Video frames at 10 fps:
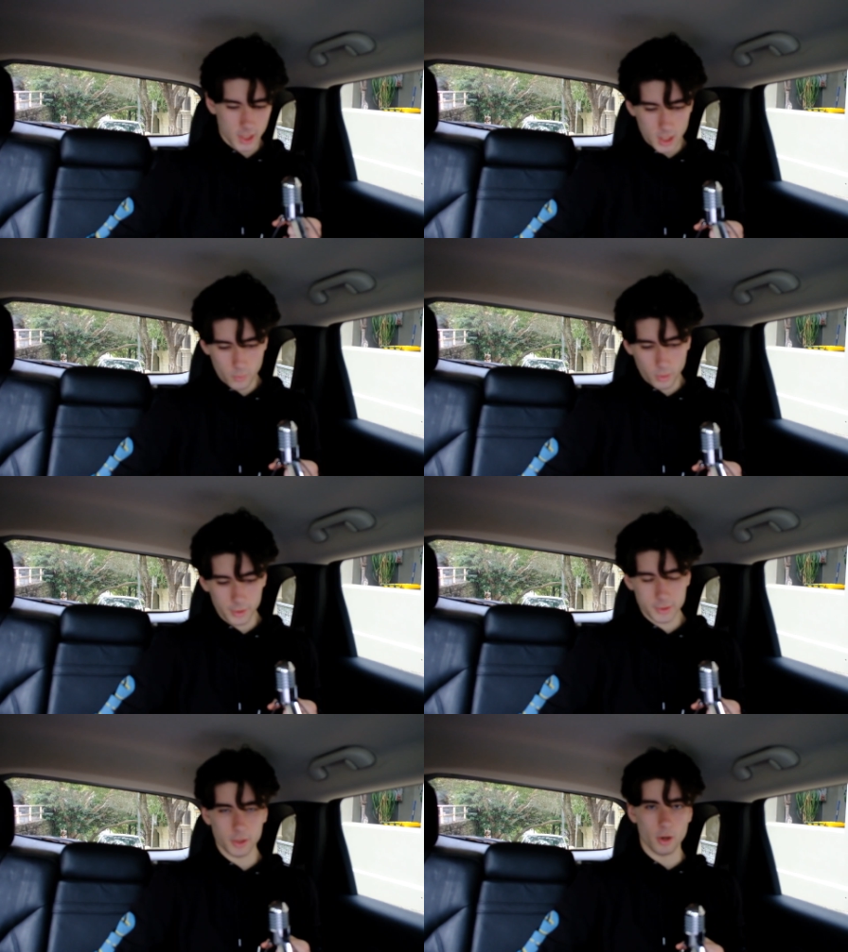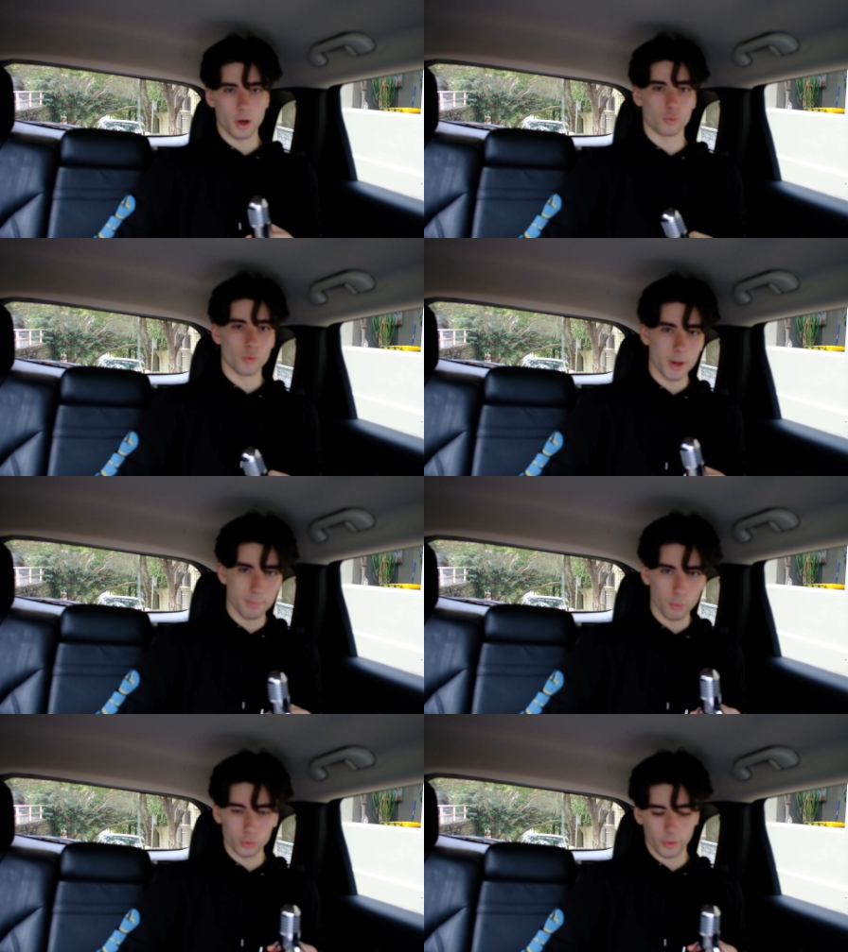year was, you know, a
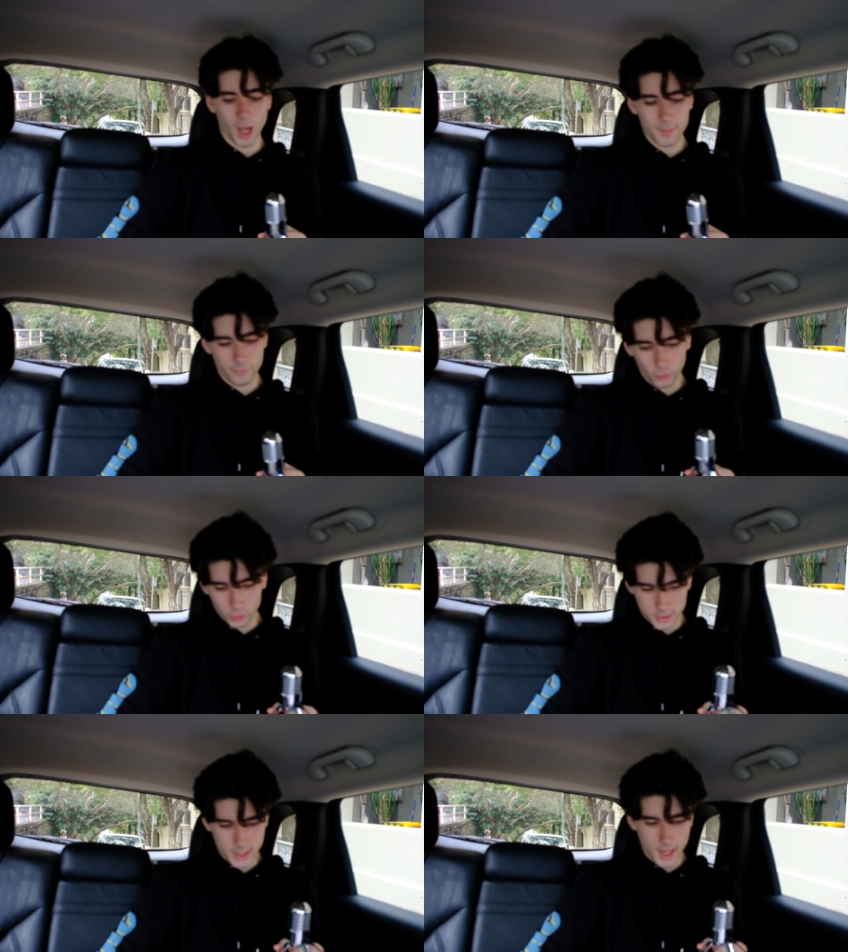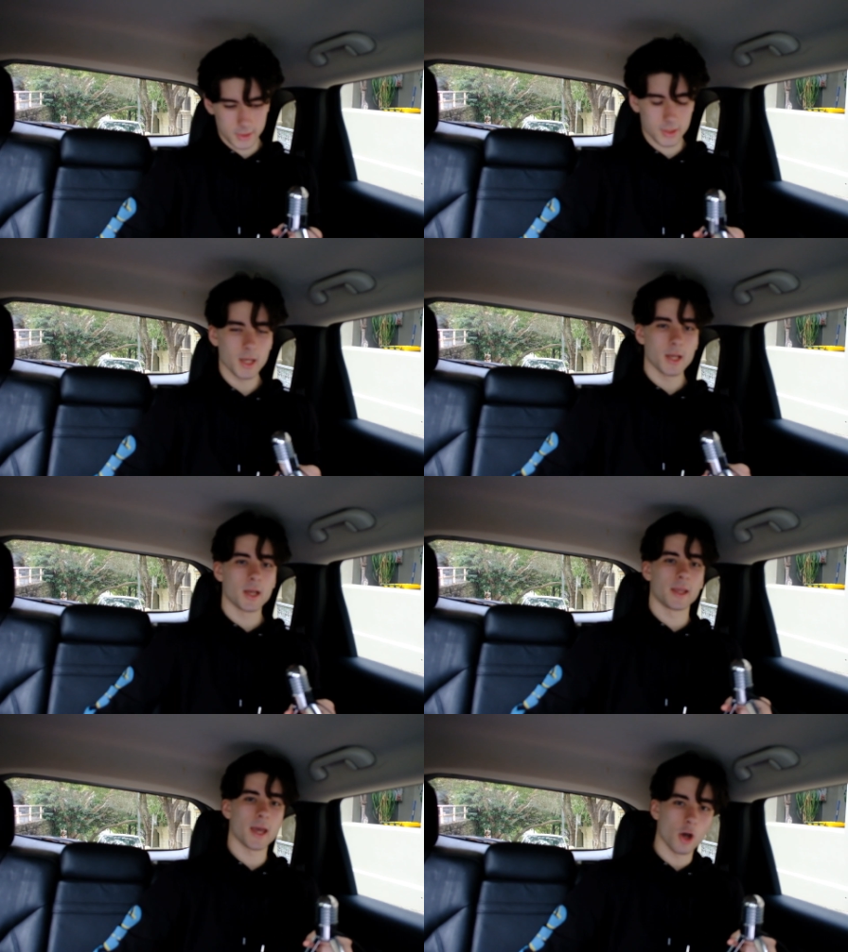Red Bull the night before the test,
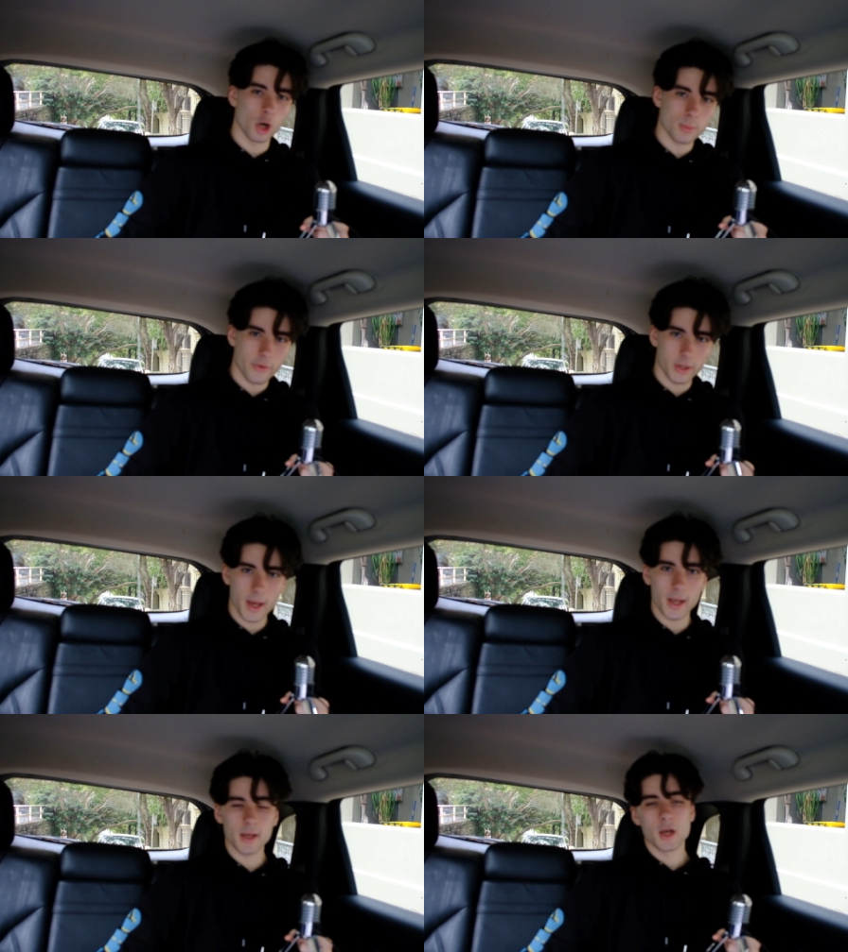get home every day,